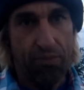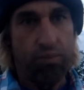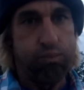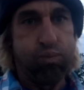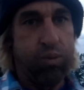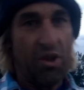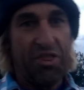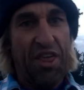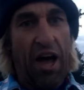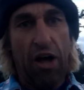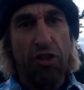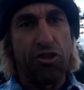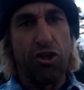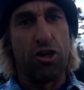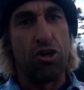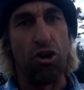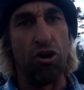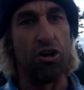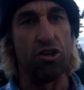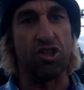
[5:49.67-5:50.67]
without the
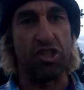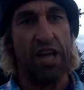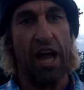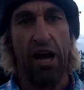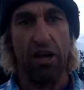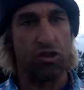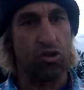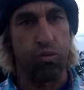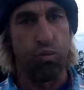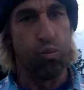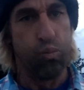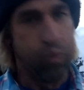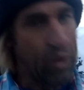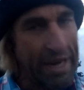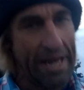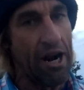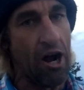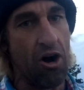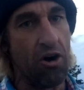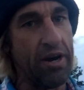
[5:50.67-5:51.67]
Girl Scouts,
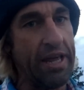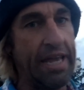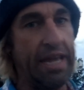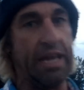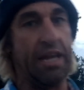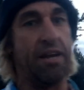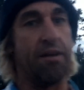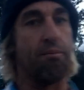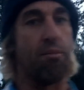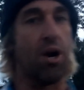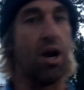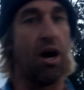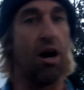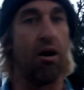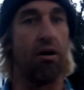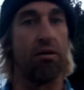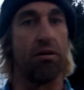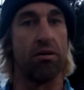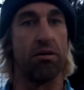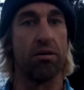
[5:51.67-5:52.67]
we don't eat,
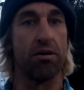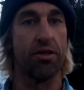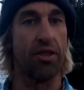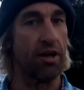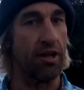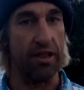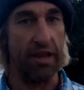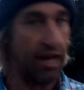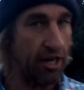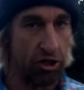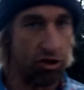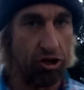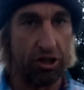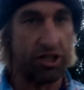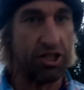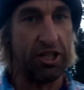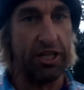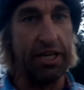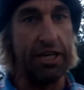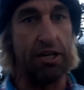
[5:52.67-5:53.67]
bro. The
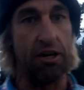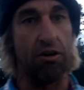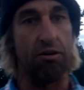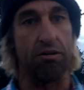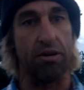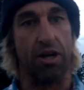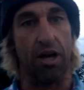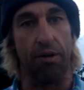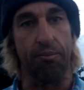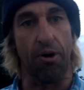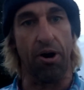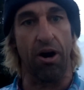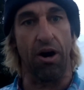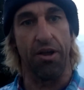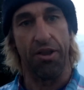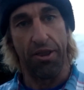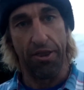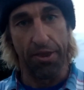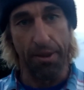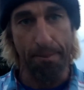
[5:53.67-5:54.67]
electricity don't come
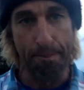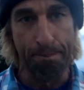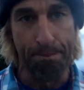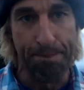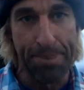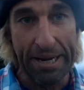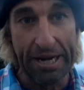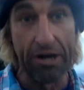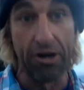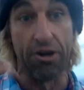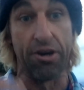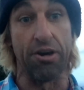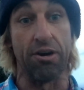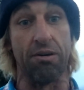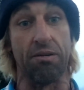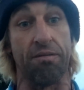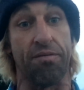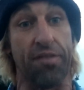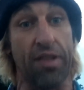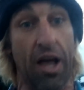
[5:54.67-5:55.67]
on, the beer
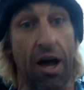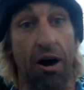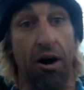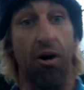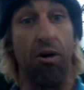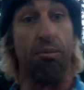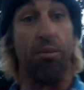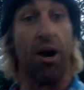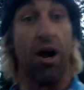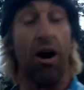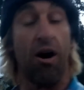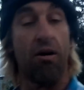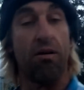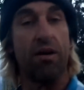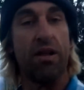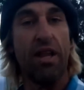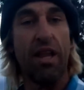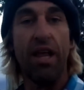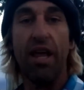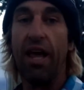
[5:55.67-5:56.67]
don't flow, bro.
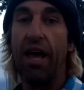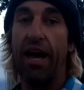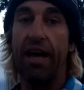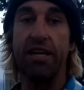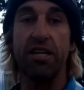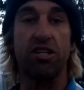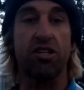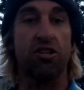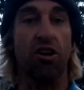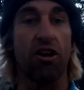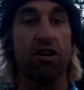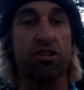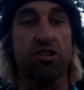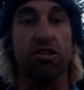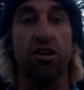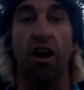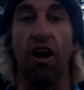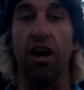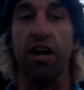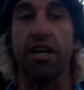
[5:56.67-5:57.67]
And he starts
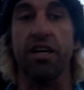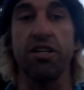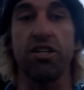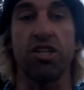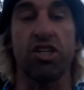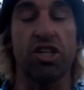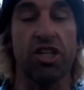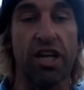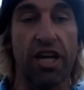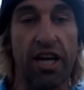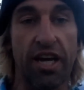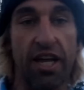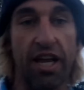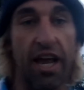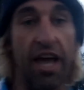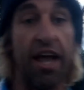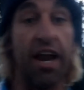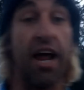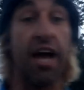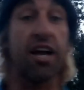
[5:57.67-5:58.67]
talking shit,
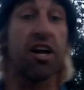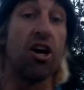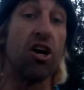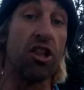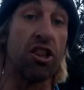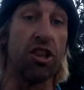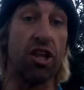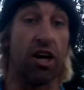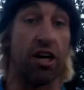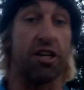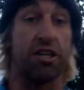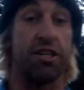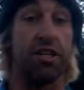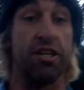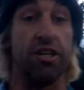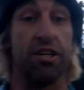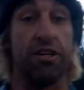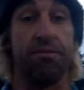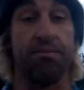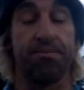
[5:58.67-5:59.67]
and I go, look,
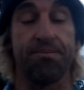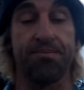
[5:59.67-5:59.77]
dude,